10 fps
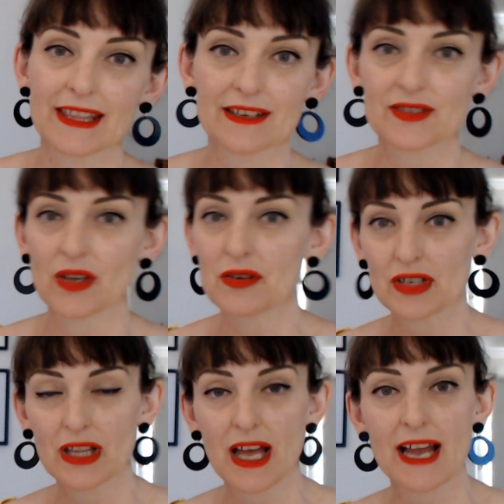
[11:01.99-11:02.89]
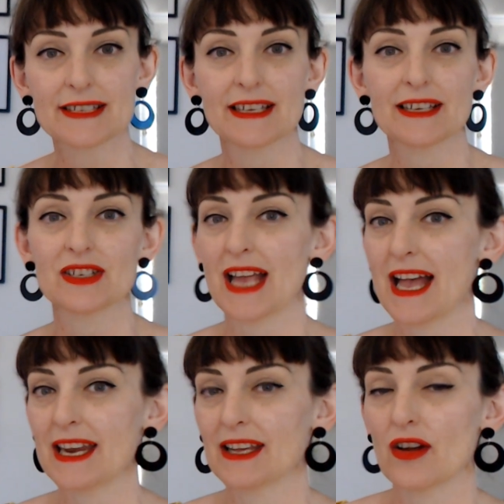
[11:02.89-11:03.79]
socializing,
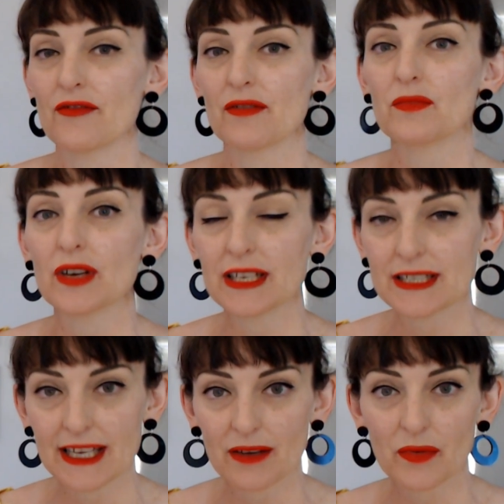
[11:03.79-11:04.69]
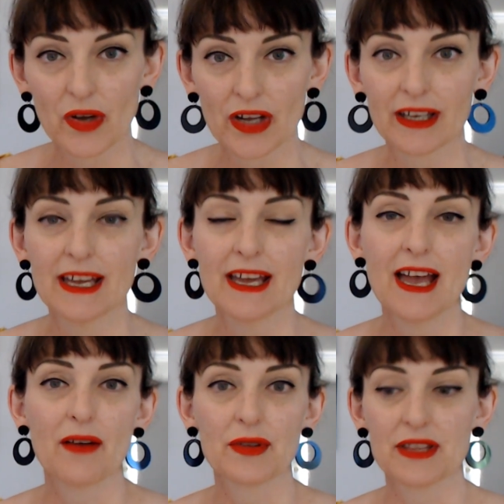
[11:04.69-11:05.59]
chatting over morning tea at work
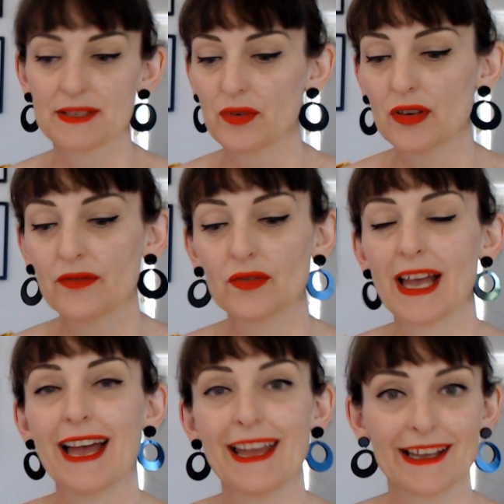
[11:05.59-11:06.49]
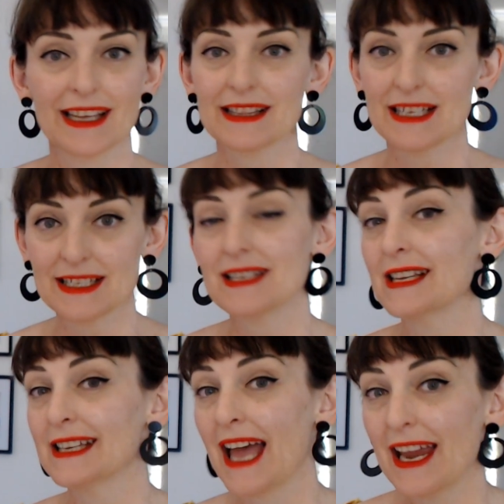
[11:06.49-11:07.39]
with this beautiful cake. Like, this is a
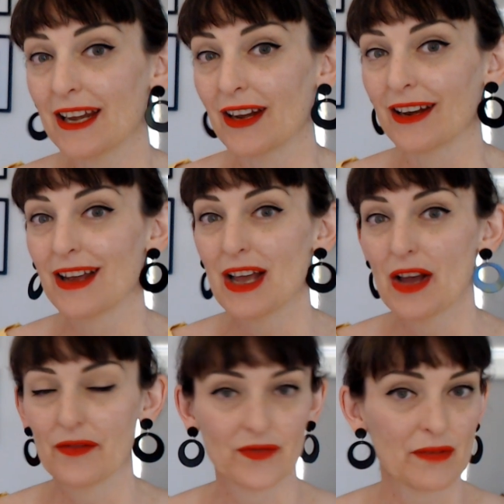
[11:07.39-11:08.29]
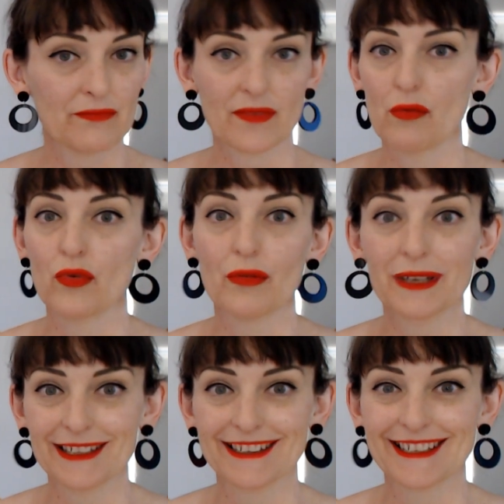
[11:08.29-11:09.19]
gain from a
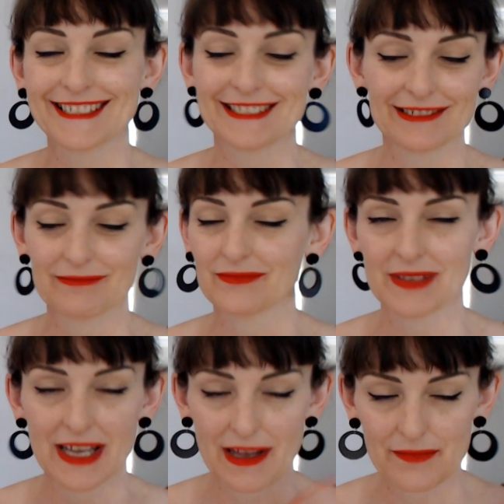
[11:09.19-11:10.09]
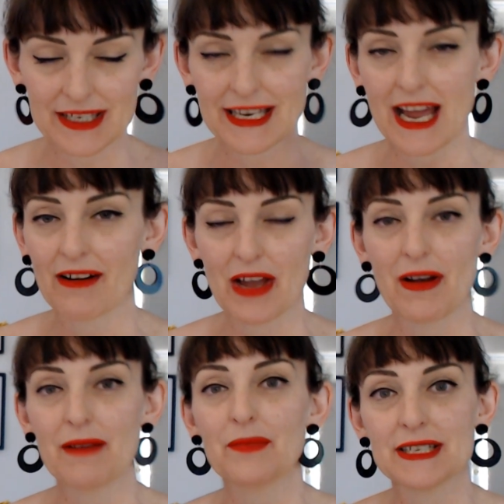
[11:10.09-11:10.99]
woman in this scenario
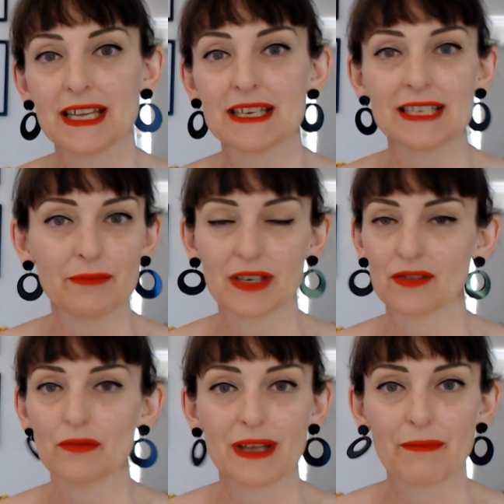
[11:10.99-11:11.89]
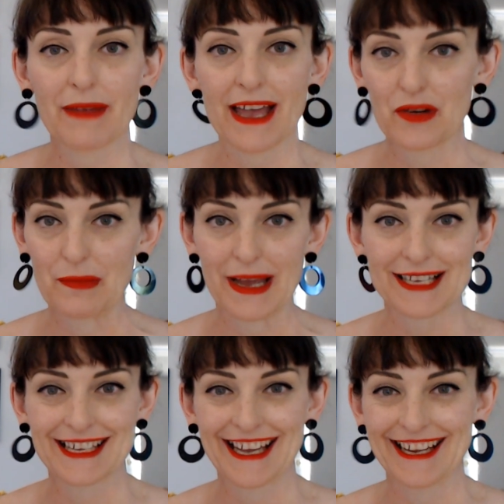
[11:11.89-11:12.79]
I'm presenting, but it could be a man who
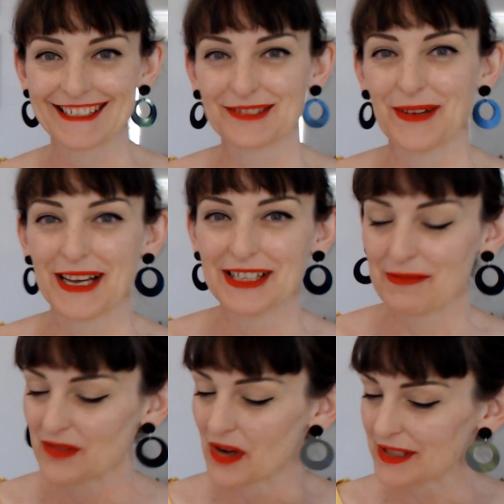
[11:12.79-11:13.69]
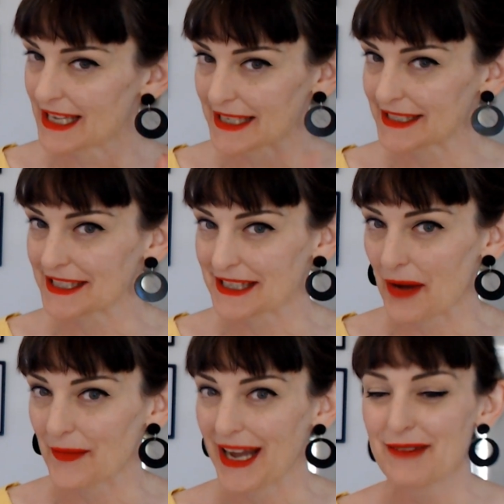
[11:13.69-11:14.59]
makes a cake as well. I'm not sexist
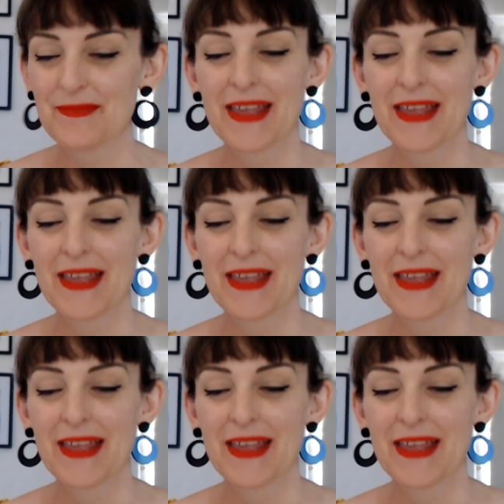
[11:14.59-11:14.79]
that way.